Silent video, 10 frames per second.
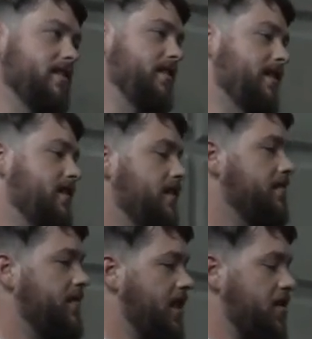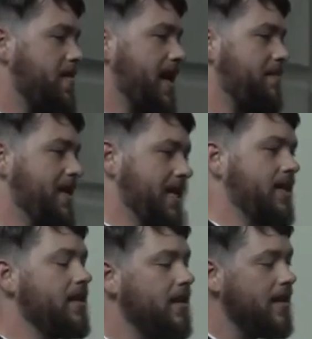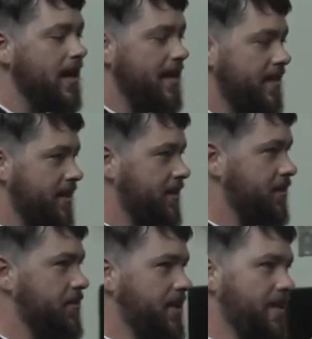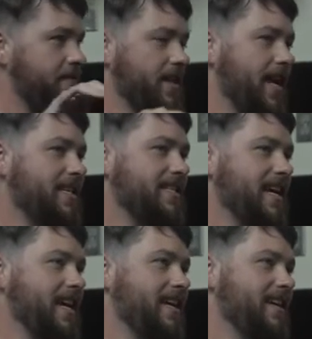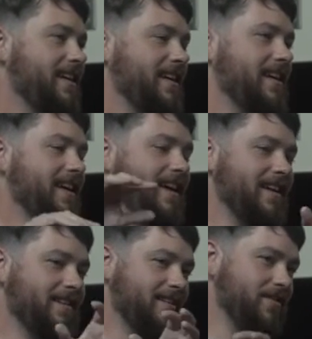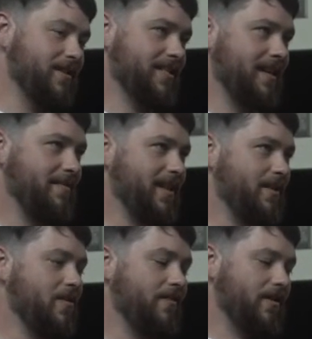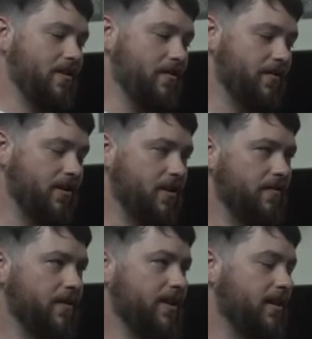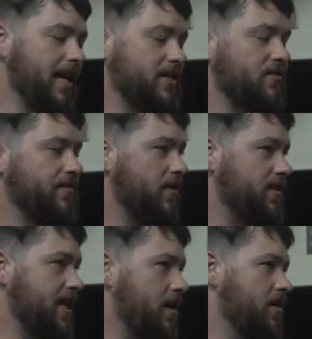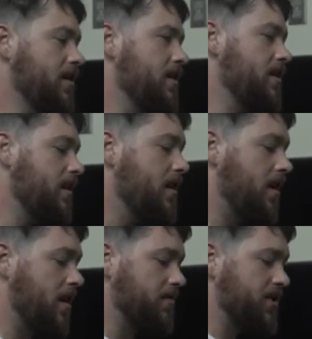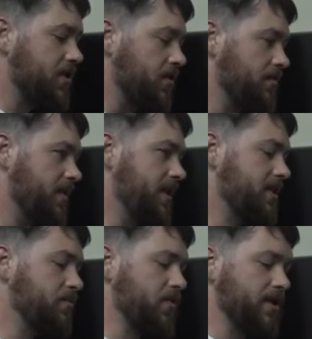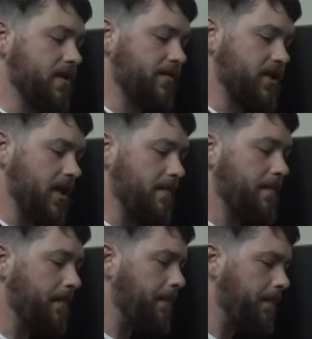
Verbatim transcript: You get the arithmetic mean. And then you do that for the next day and do the same thing over and over and over, and the last one falls out. Um, so it smooths it over time.